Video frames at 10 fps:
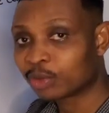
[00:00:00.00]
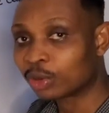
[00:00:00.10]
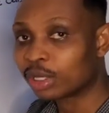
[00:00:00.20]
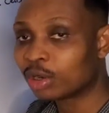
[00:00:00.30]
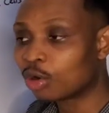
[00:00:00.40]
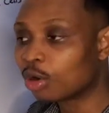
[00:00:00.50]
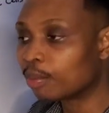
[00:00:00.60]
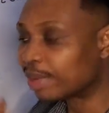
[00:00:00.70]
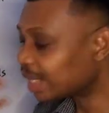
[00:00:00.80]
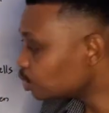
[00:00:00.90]
okay,
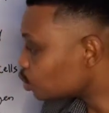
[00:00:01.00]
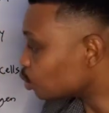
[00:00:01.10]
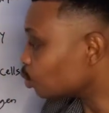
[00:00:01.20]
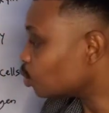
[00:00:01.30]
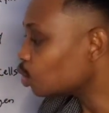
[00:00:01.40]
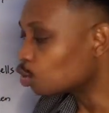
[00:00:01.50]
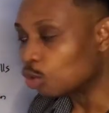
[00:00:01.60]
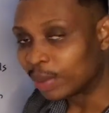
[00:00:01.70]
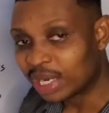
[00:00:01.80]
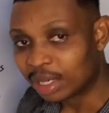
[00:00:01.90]
or binds to
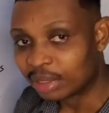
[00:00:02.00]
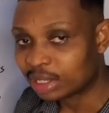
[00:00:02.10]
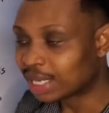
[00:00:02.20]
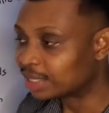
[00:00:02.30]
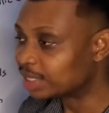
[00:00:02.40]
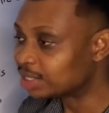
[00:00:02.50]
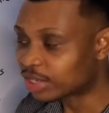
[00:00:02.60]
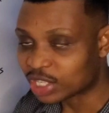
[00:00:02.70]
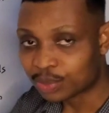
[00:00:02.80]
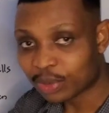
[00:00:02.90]
cobalamin and then
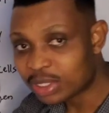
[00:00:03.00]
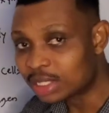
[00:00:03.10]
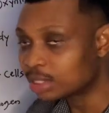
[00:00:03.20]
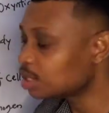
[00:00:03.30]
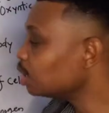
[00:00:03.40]
transports it